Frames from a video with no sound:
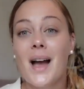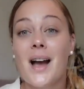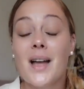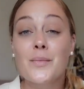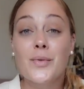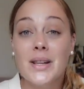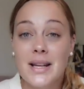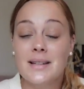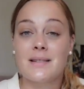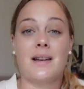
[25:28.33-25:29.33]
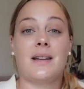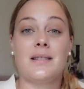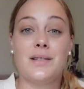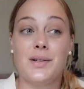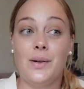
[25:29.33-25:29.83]
I'm really excited
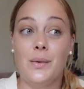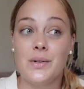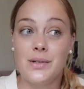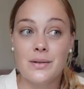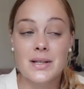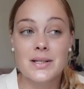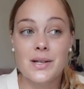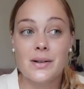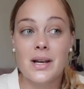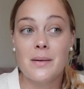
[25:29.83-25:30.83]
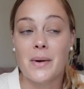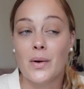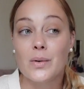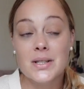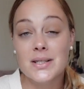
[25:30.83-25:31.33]
to do this unit. My
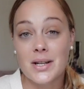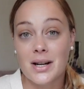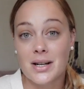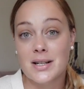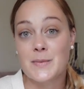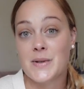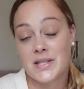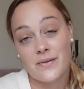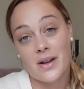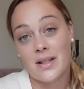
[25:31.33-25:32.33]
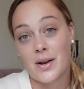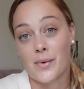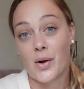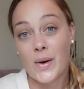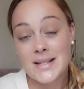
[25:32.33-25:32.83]
oldest daughter specifically
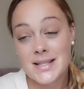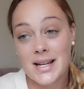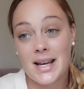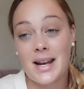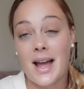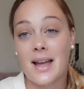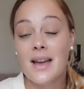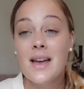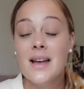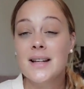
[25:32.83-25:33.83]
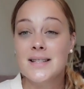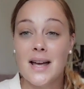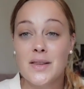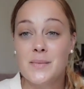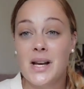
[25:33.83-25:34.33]
requested it. I
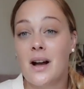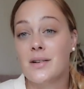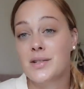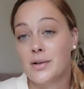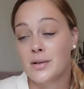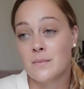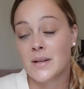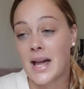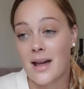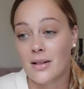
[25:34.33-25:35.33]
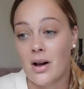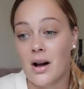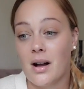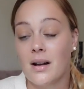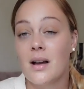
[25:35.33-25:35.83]
sat them down, showed them the
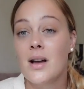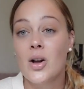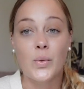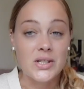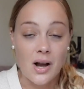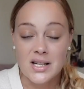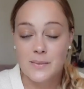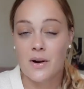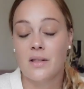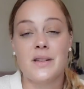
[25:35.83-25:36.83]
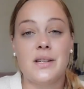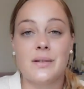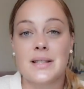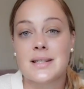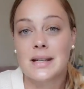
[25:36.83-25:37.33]
catalog, we talked about all the
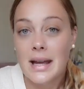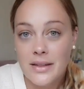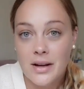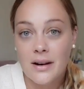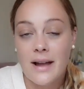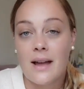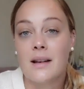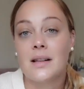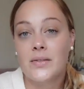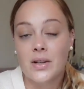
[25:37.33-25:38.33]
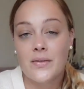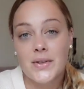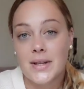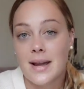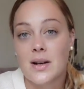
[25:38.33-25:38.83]
units together, and Living Off
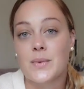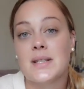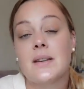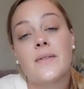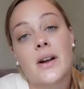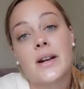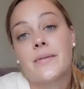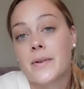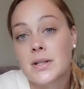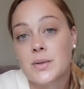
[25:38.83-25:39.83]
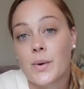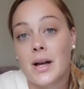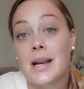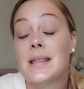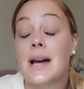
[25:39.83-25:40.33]
the Land was the very first
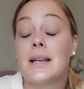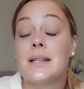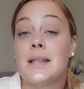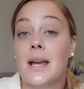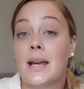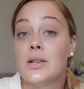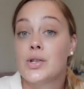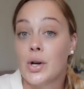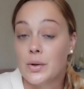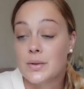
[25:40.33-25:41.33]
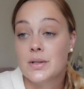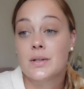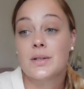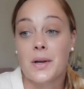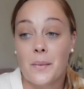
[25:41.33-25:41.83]
one that they chose.
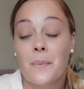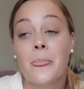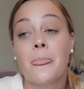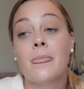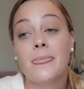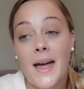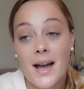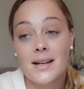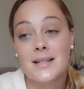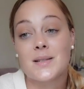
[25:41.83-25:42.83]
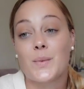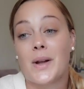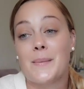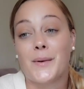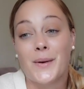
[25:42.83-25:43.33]
So that is
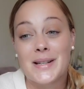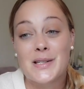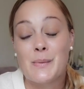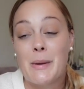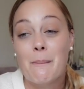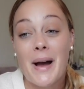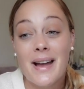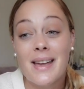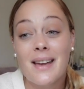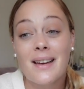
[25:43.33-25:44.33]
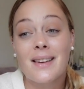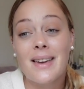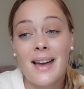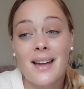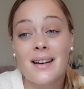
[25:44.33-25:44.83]
what I'm going to be buying.
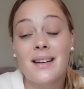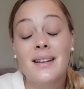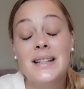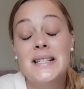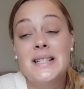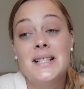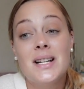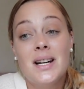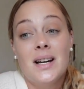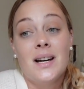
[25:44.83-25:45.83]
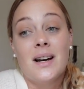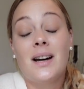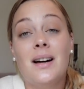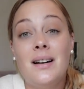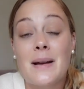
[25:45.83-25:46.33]
Again,
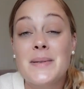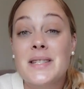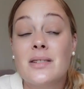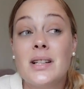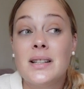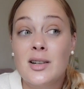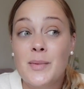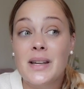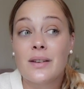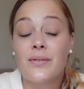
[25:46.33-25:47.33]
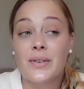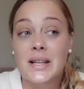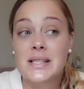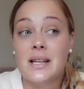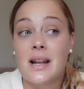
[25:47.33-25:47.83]
I'm still a little bit
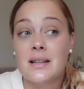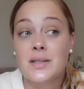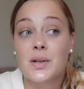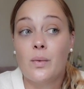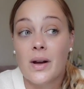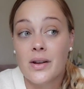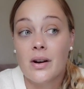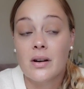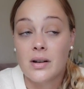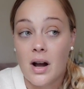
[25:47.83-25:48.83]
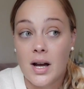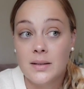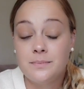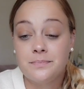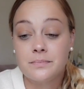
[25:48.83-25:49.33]
conflicted as to whether or
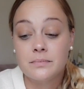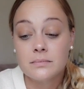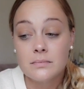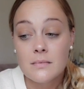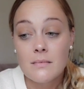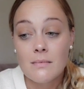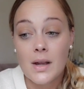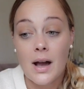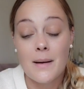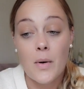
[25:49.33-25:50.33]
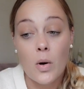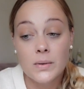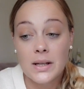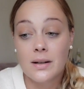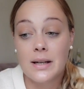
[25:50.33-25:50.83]
not I'm
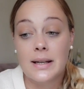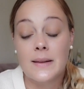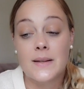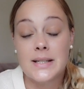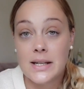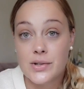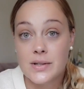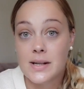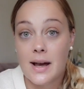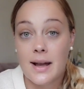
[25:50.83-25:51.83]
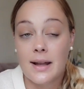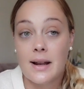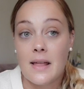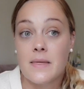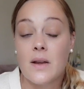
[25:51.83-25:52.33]
only going to get the teacher's guide
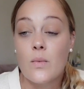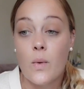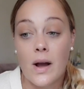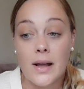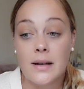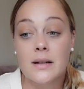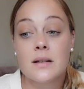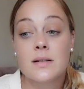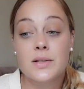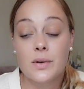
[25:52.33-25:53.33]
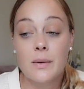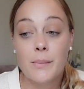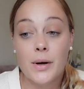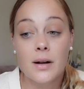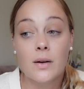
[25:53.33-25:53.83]
and the one student
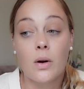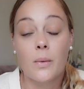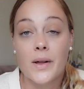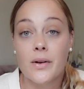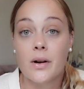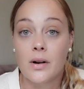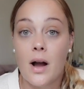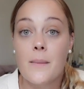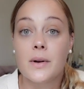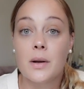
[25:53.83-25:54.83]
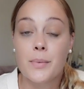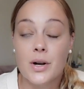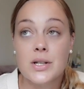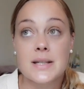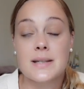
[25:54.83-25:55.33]
book, or whether or not I'm going to
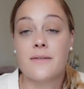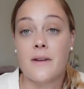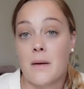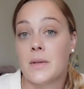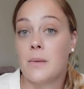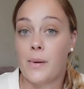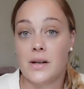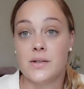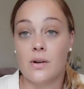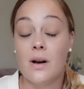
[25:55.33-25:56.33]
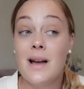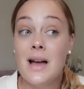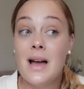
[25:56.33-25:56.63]
purchase the family bundle.